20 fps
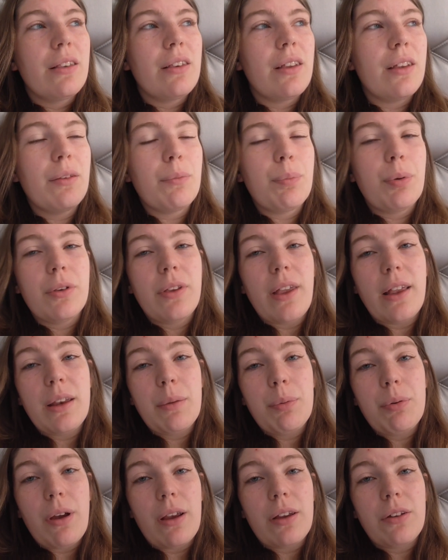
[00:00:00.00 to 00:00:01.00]
didn't put
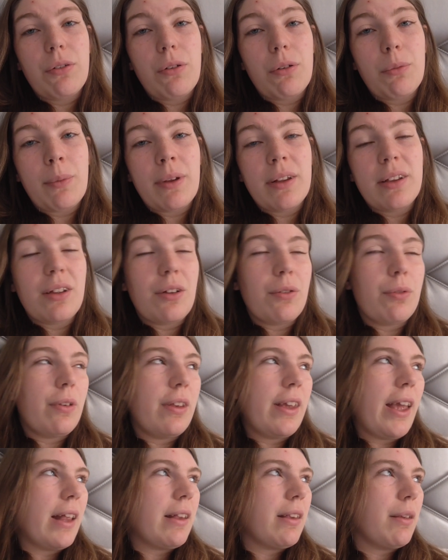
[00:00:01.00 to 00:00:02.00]
any pressure on myself
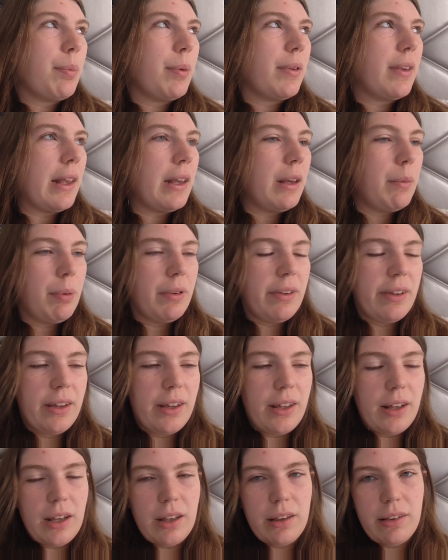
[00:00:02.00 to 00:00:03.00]
to get up at any
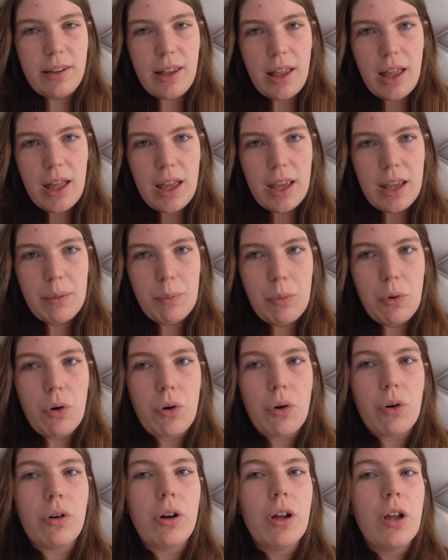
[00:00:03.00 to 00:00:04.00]
particular time
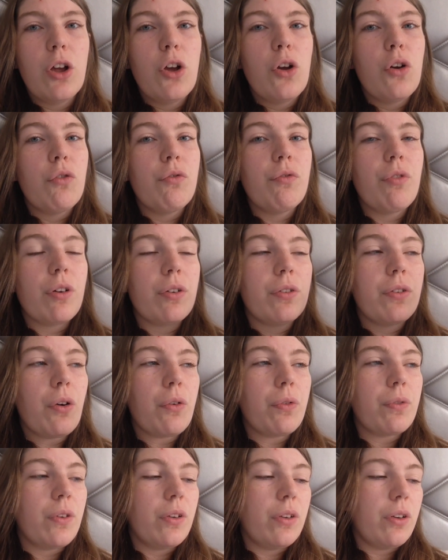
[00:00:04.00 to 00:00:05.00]
or rush
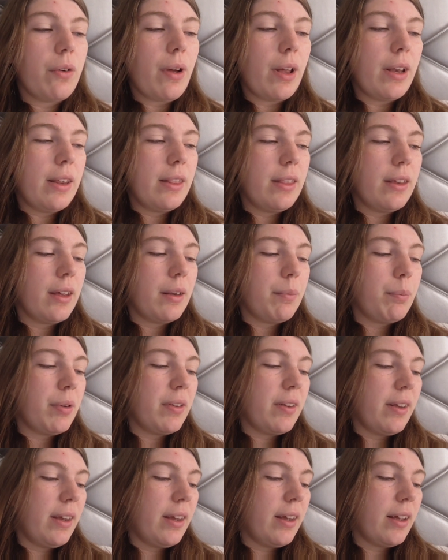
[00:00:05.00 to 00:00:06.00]
off to do anything in
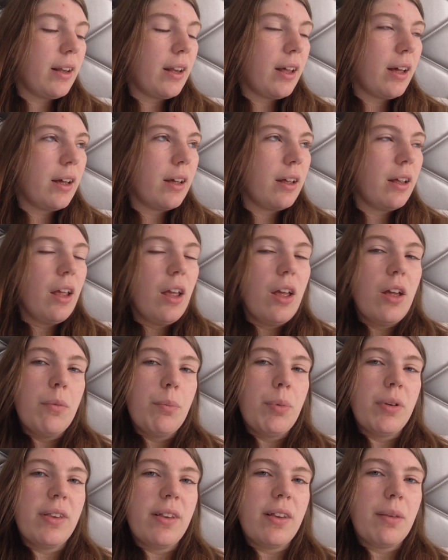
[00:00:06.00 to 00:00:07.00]
particular.
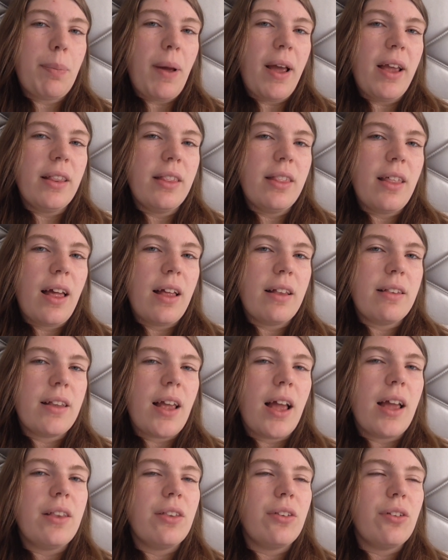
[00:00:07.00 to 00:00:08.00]
But despite
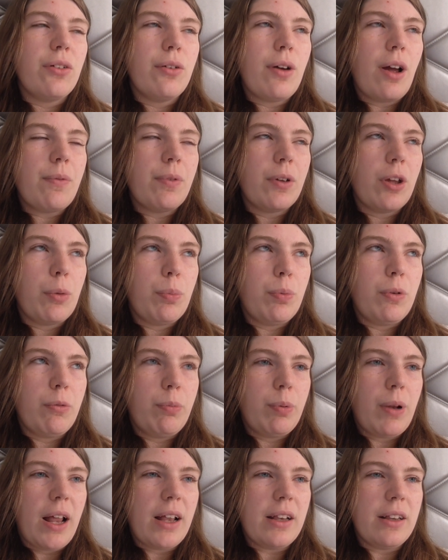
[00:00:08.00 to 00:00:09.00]
that, I do have a couple
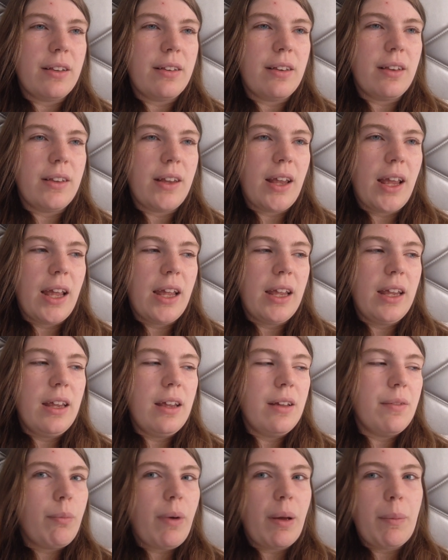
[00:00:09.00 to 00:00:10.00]
of plans
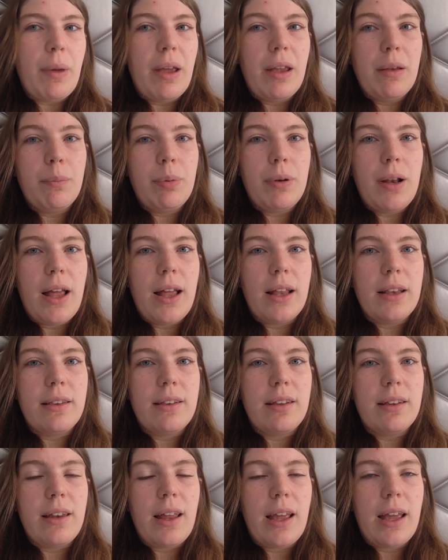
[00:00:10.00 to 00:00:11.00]
today. My main
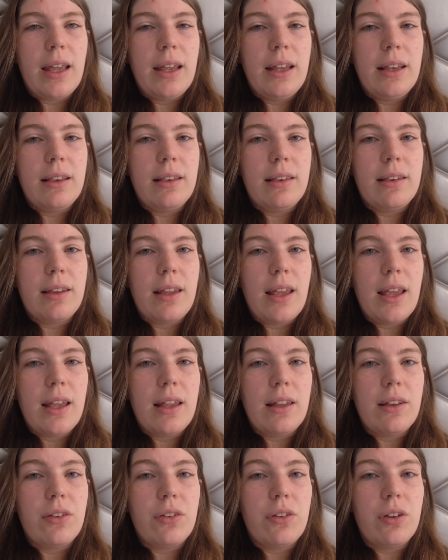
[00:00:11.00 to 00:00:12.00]
plan tonight
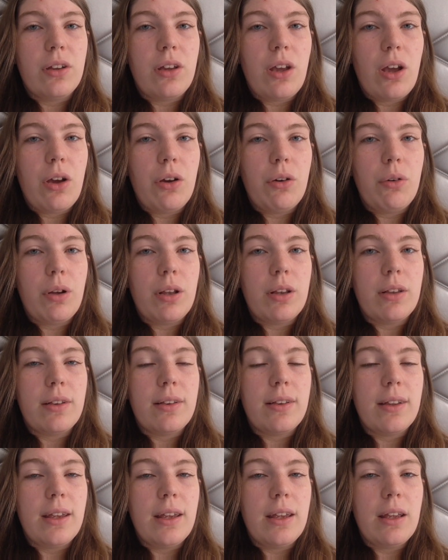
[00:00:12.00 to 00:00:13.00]
is to go and
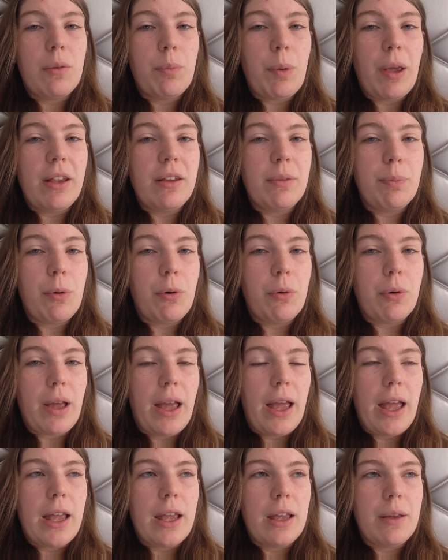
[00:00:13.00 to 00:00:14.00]
see a baseball
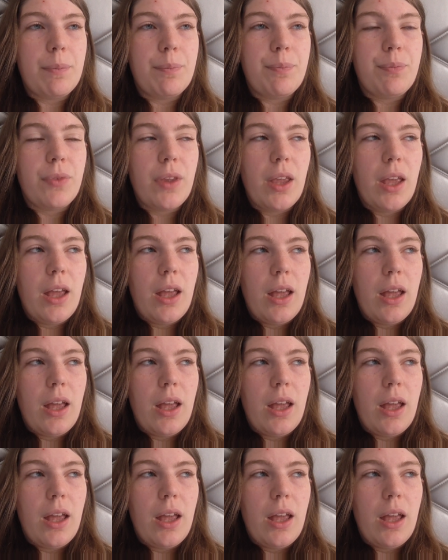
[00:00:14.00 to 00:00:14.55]
game.